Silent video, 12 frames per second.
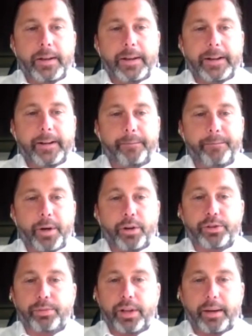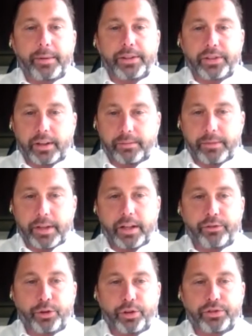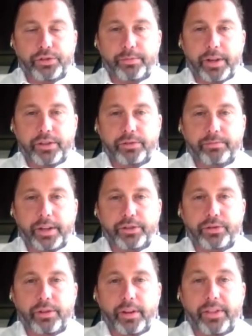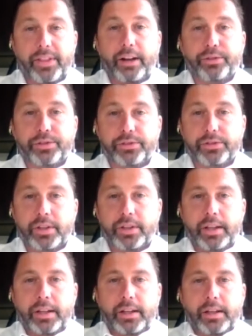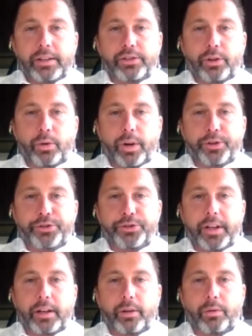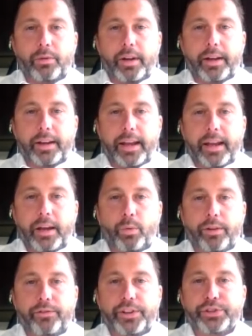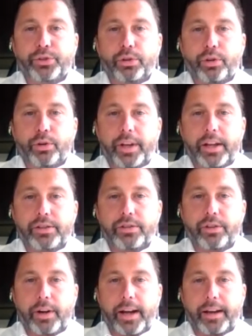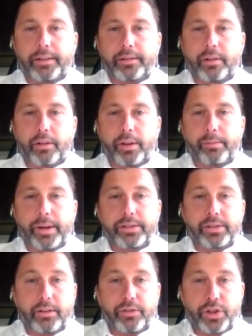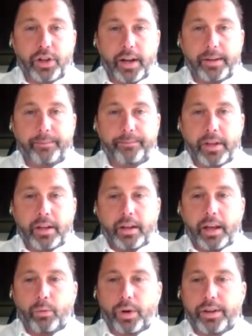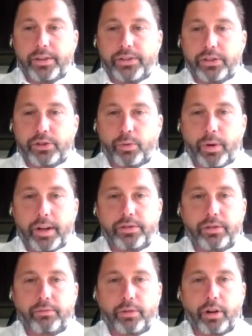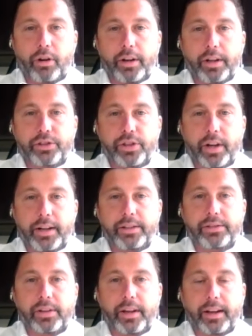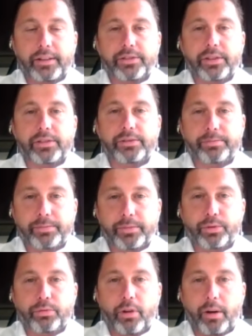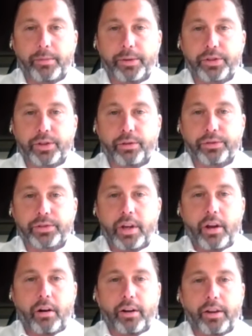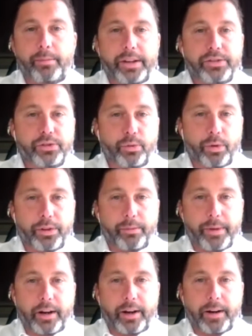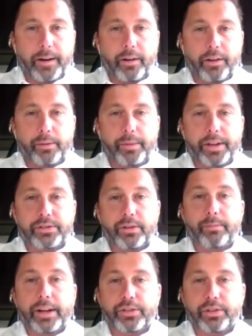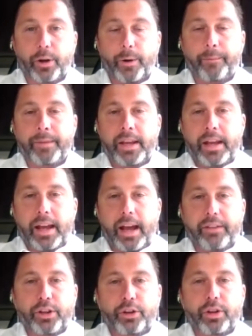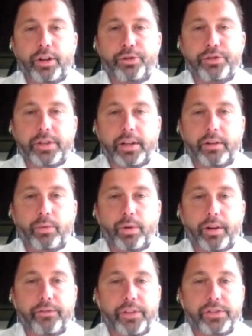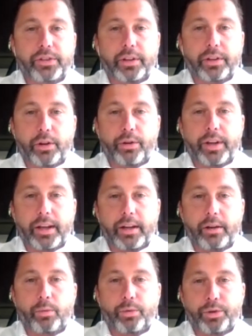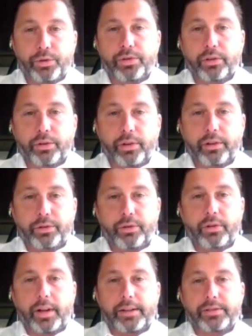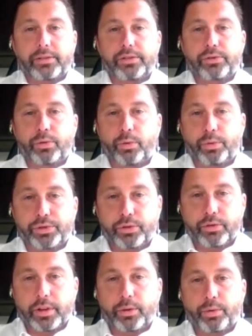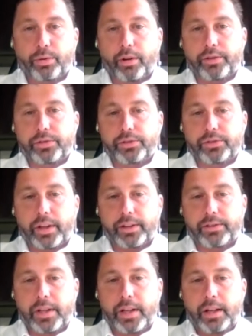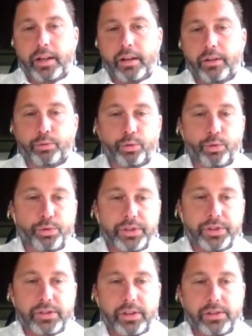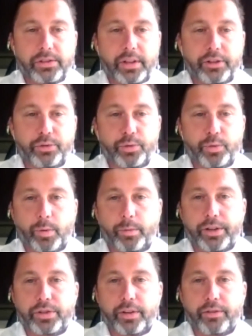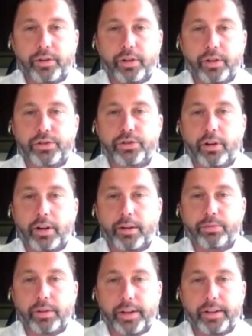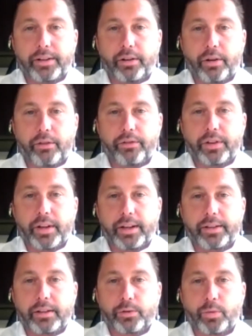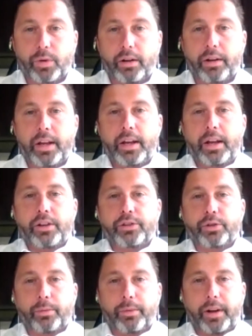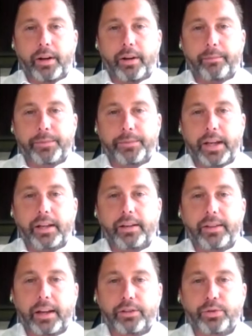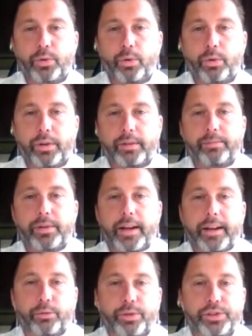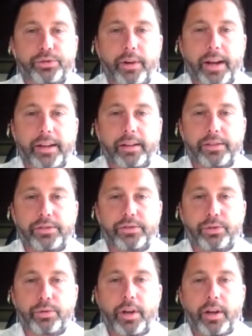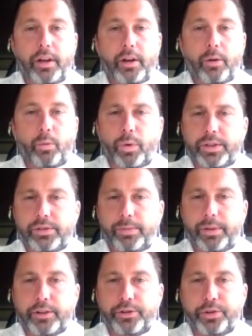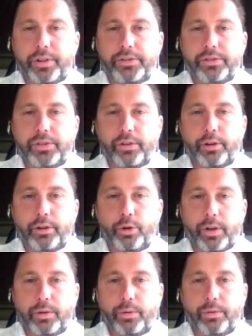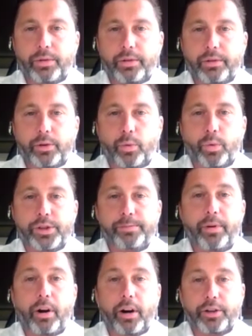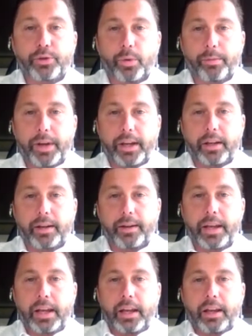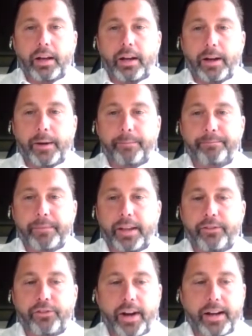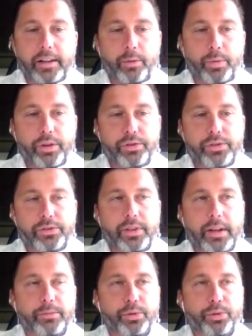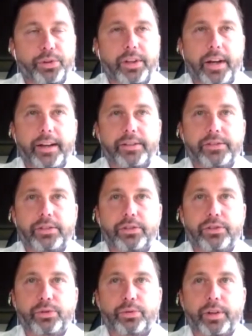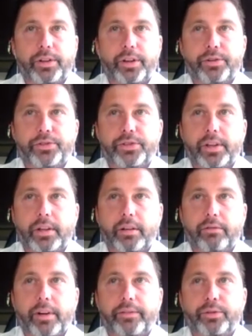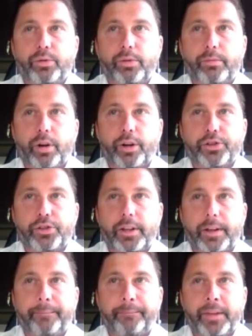Our supply base, like many of yours, is measured in thousands. So understanding, what physical location they're at. Are they based out of China? And what are the situation regarding Chinese access to raw materials? Are they based in North America? Are they based in Mexico? Having a good understanding of where they're physically located, utilizing this tool was critical to our success. The rules in each of these countries were much different on startup related to COVID-19 as well. So taking that tool and applying a risk ranking as to what suppliers are considered critical, to which parts we're making. And finally, we use the same tool to tie us into an understanding of revenue and margin hit.